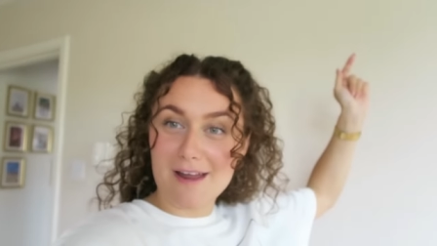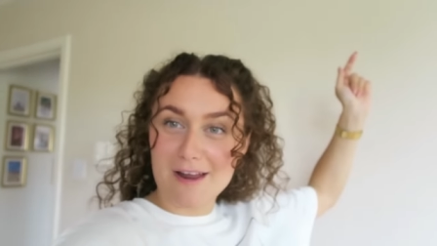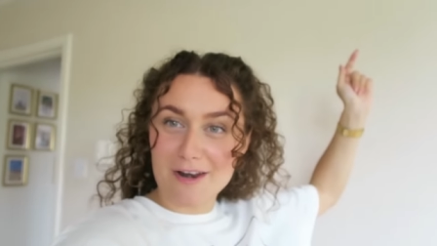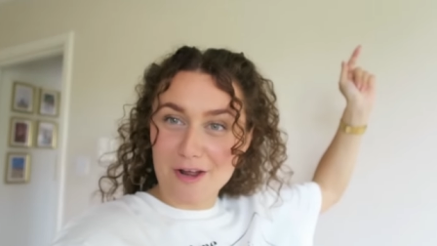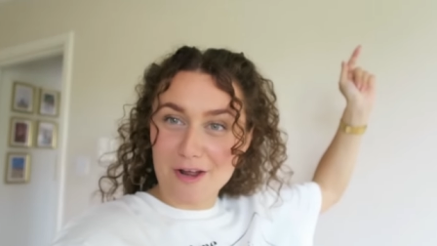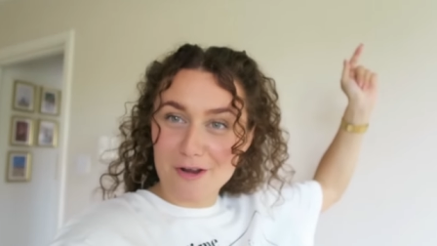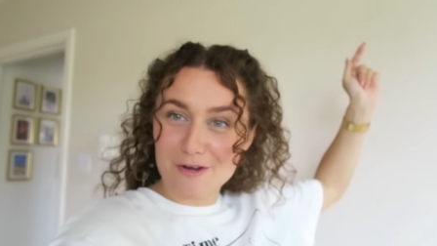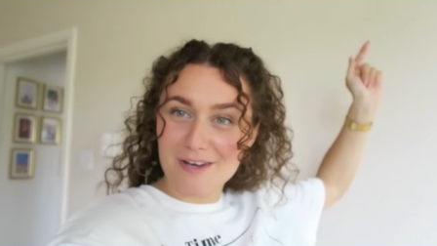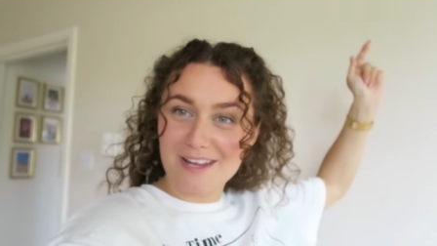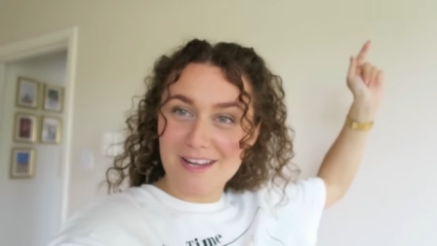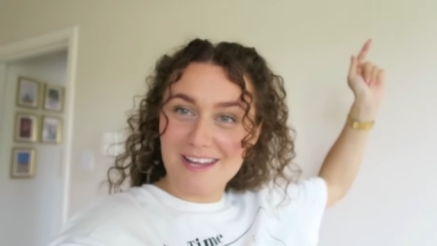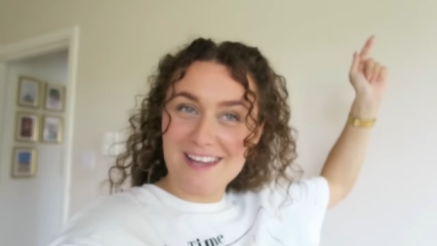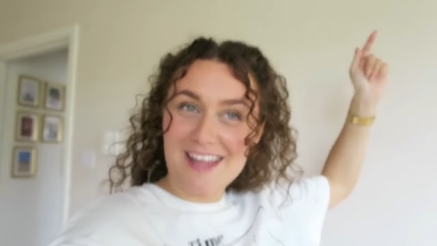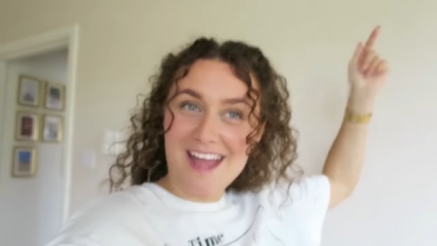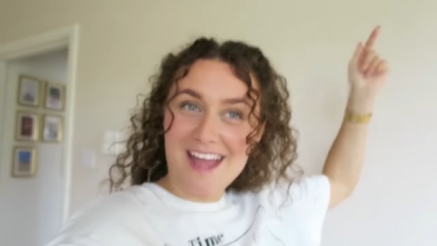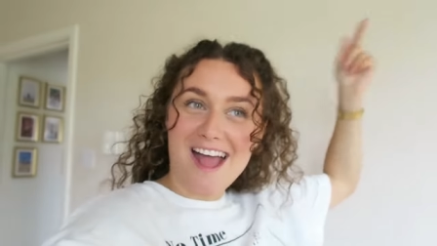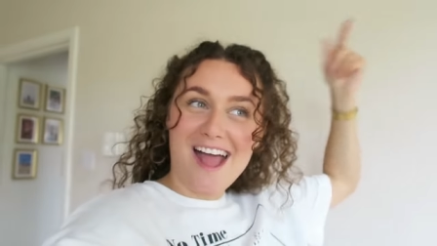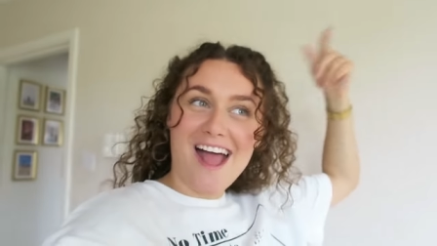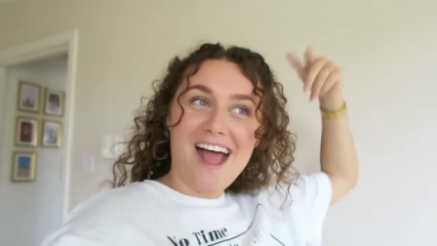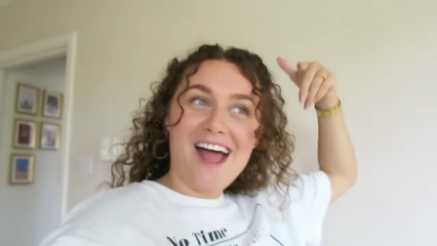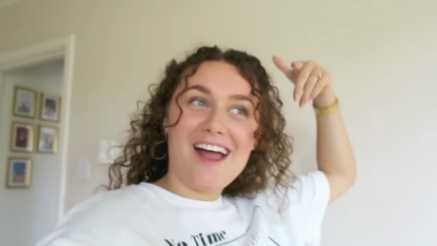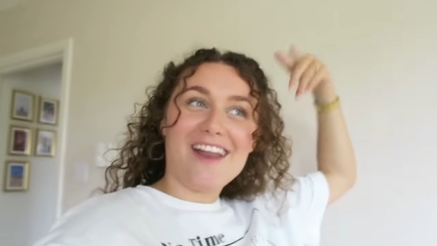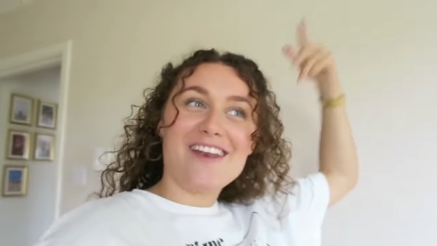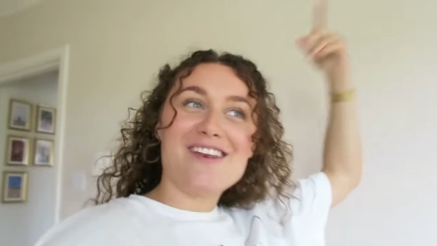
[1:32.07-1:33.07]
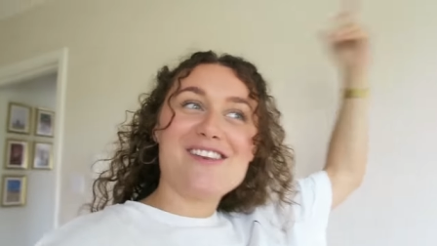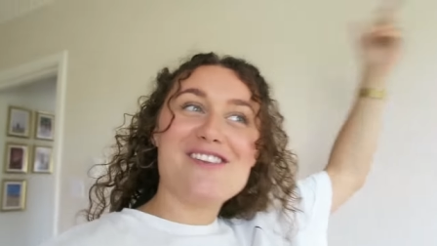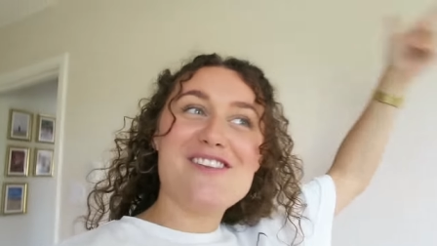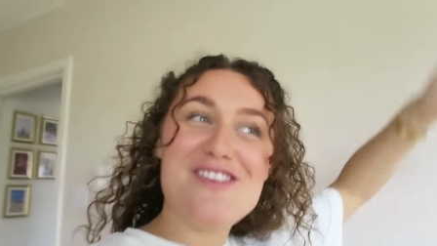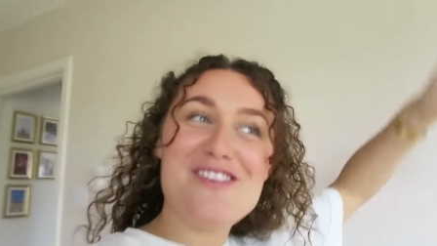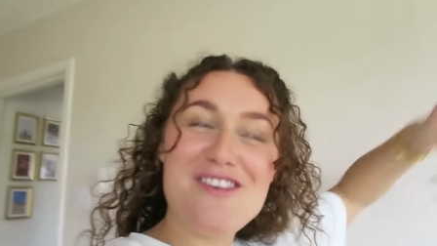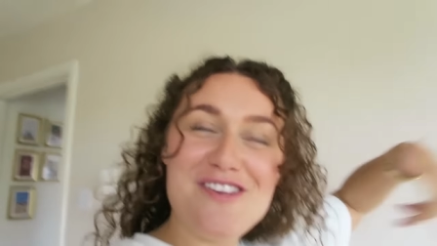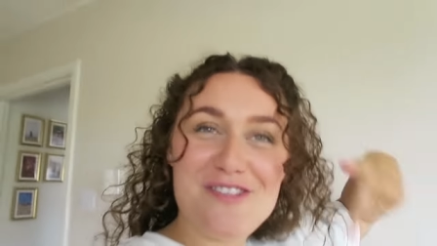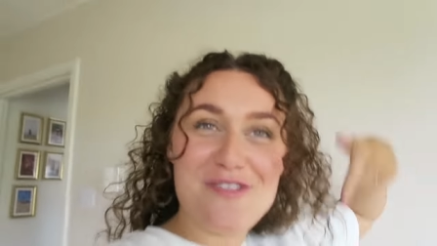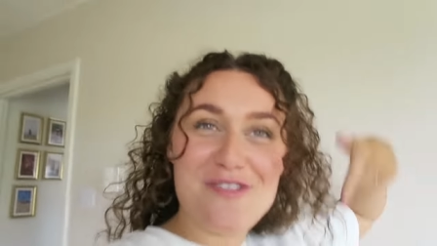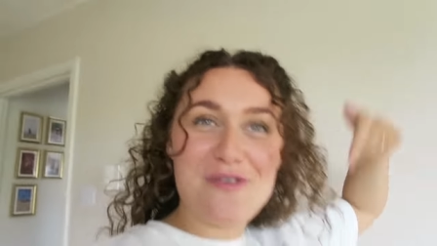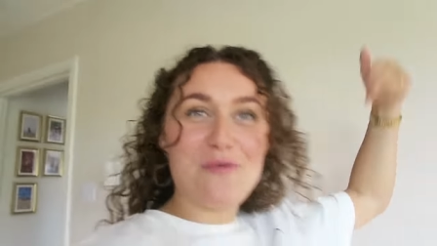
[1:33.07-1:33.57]

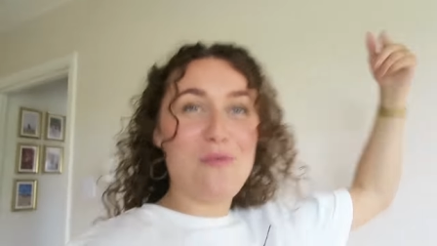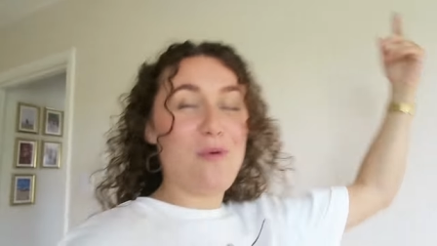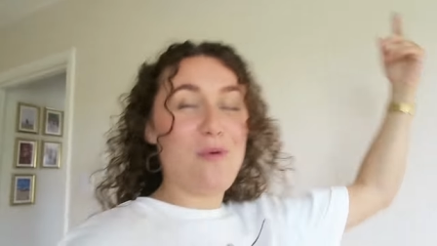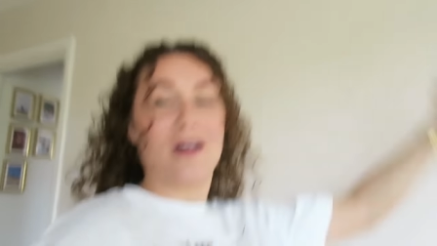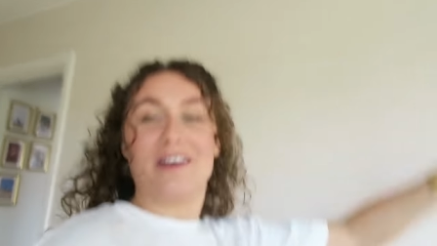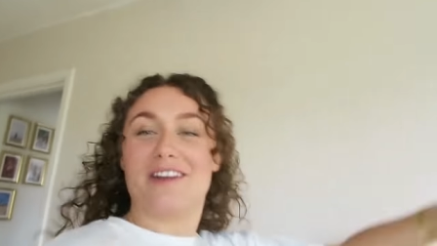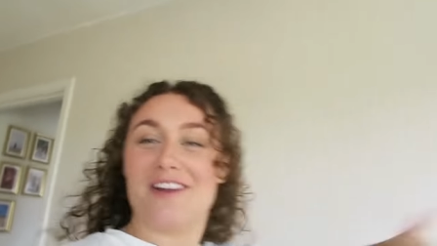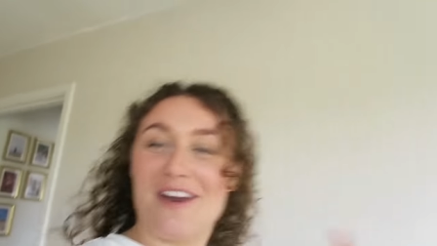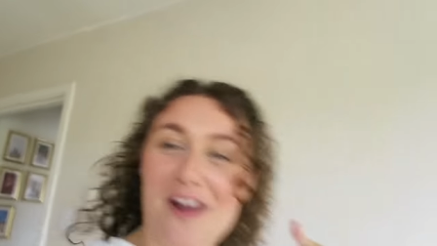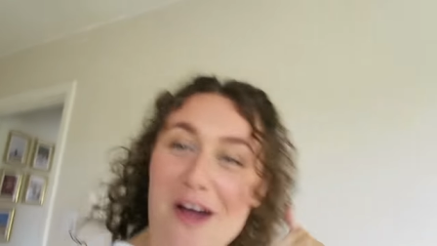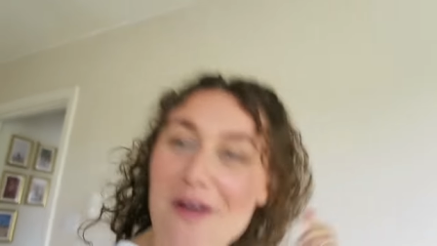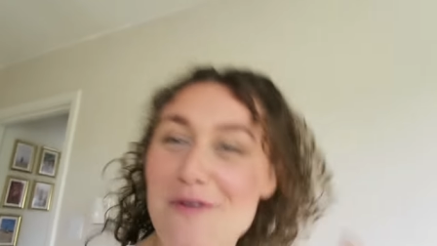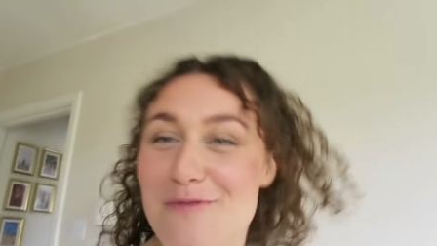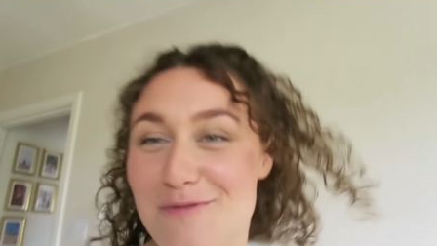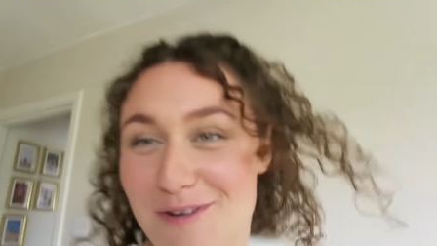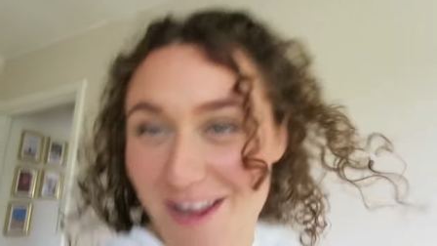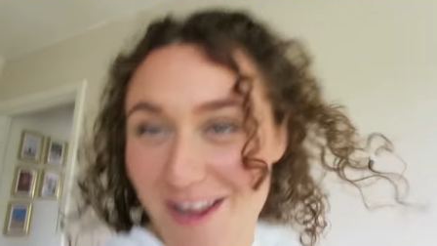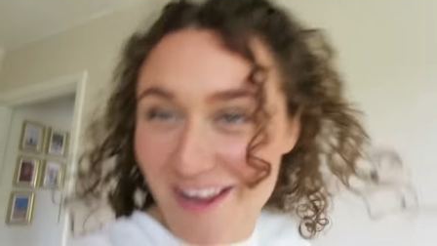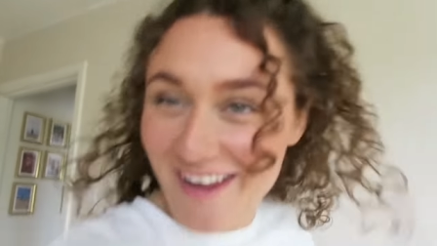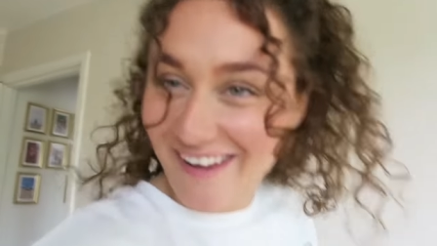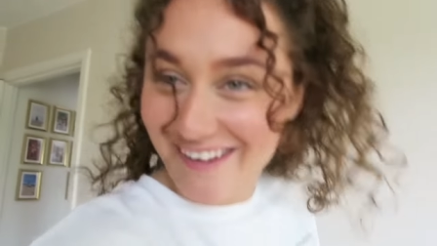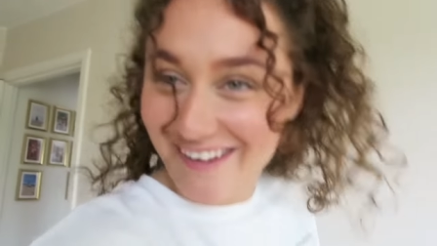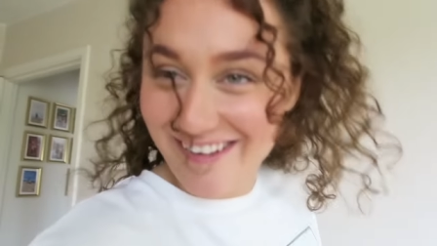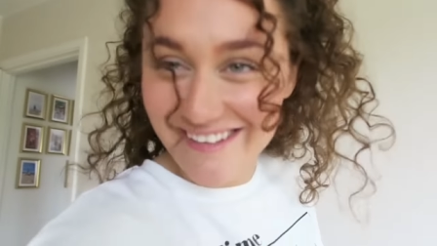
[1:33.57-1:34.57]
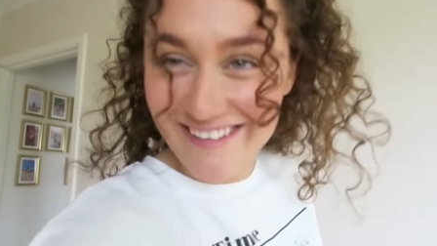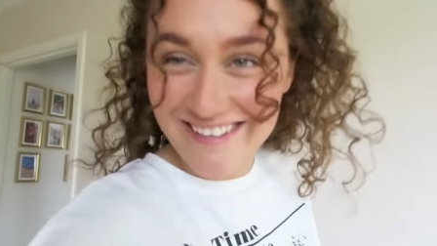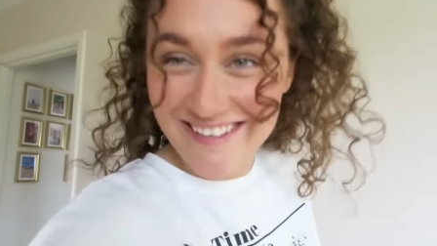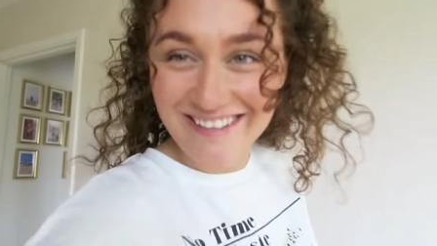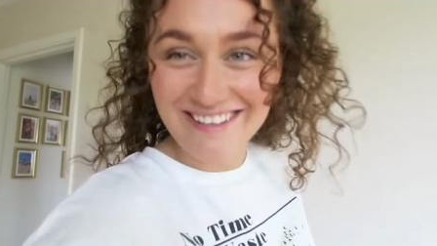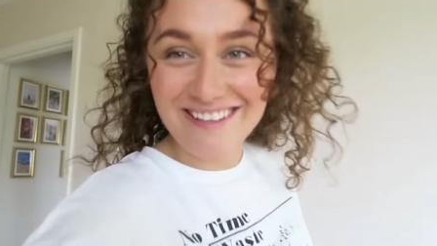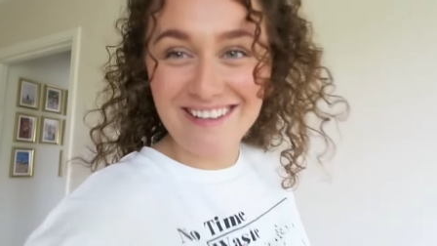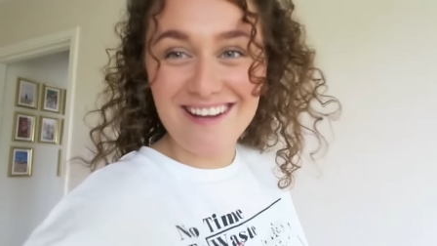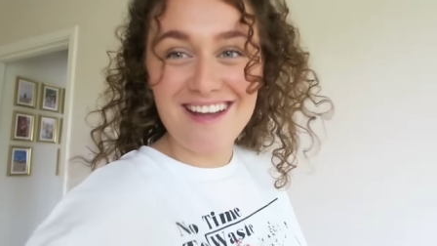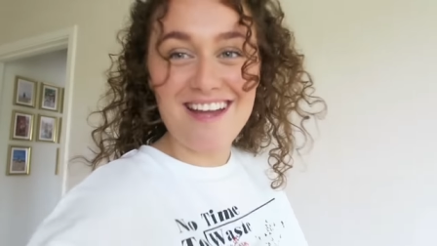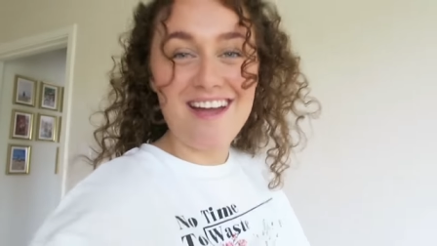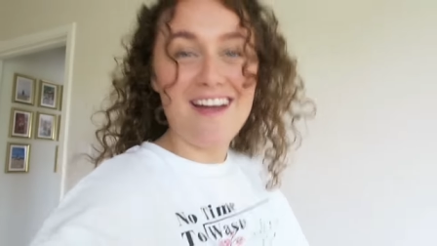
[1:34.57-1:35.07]
the one and only